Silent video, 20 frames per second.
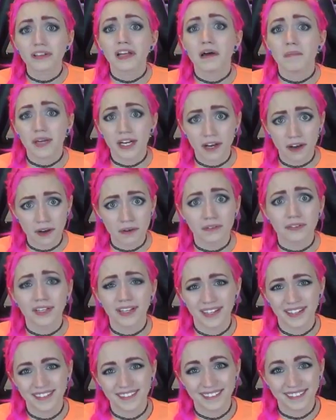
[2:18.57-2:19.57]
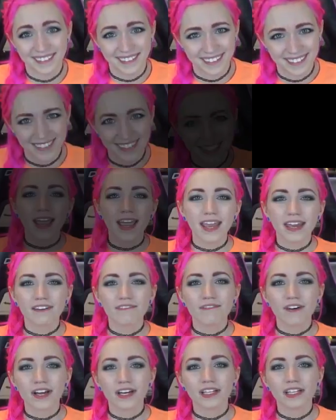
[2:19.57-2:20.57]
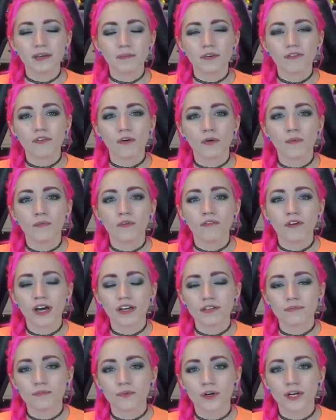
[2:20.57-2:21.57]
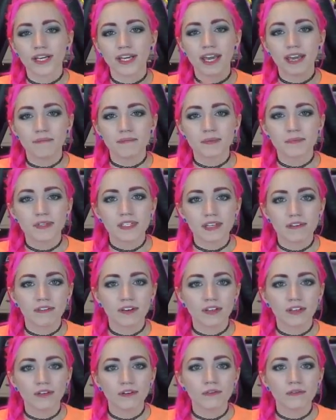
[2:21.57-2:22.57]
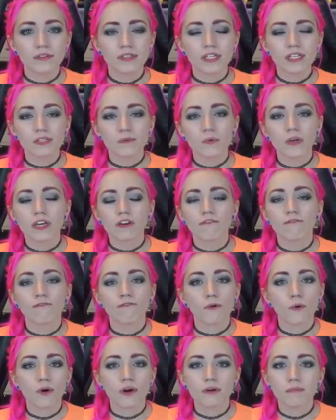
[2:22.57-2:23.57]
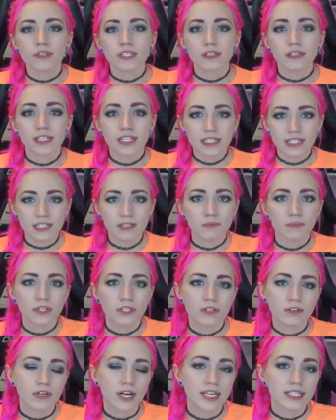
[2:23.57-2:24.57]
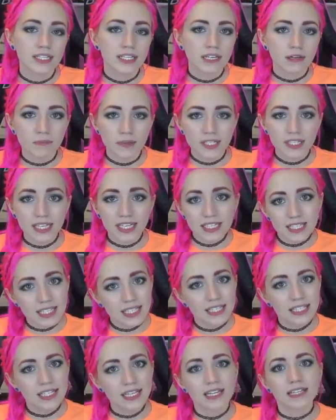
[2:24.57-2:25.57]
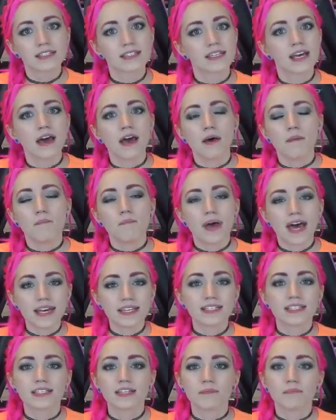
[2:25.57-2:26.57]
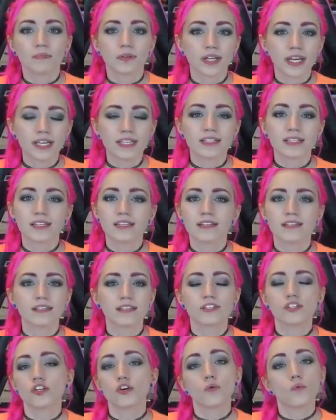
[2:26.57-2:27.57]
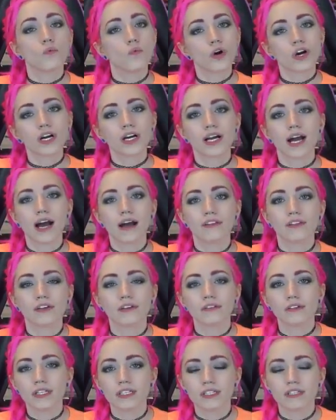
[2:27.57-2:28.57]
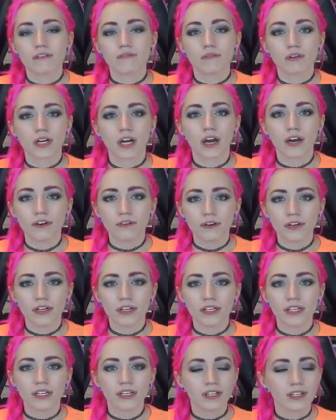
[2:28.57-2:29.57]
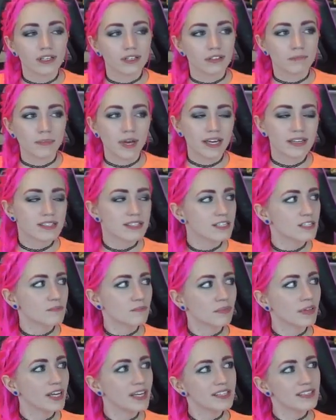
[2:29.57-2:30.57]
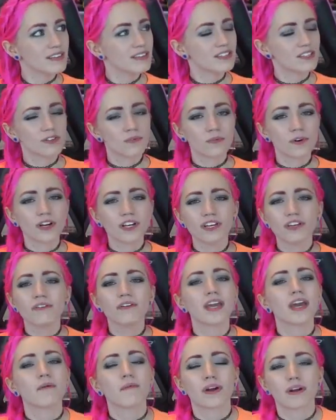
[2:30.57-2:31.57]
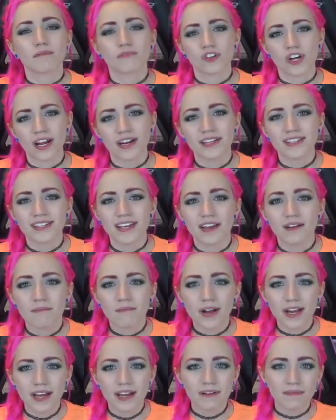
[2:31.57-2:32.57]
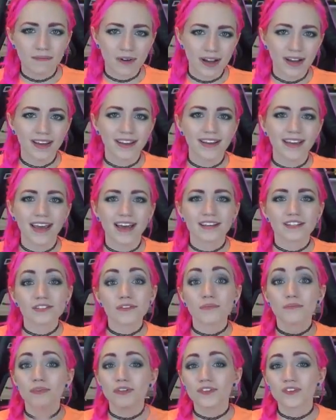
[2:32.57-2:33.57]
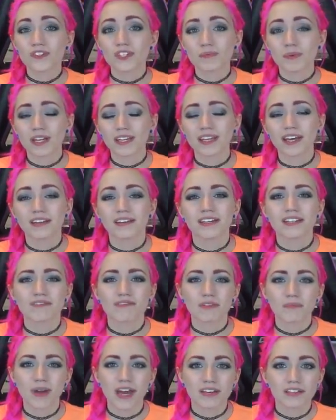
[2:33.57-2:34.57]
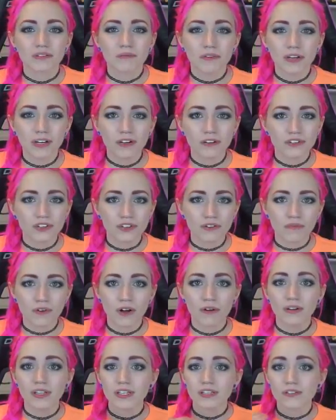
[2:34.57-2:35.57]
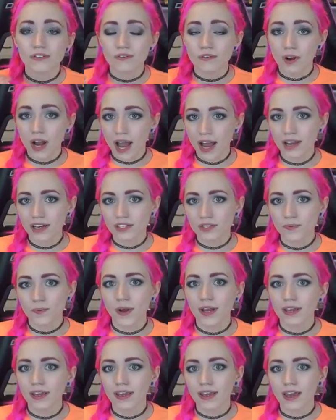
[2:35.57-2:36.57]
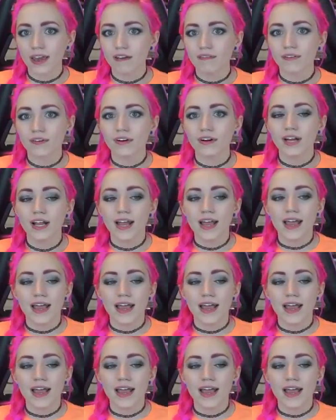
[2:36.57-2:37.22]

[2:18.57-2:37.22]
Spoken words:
Let me know. And finally, before we move on to more game-specific news, this week Forbes listed Blizzard as the number 66 best places to work on their list of 100 best places to work. You get what I'm trying to say, right? Right. Yeah. So Blizzard has been on that list for the past 3 years in a row, and this is their highest ranking ever.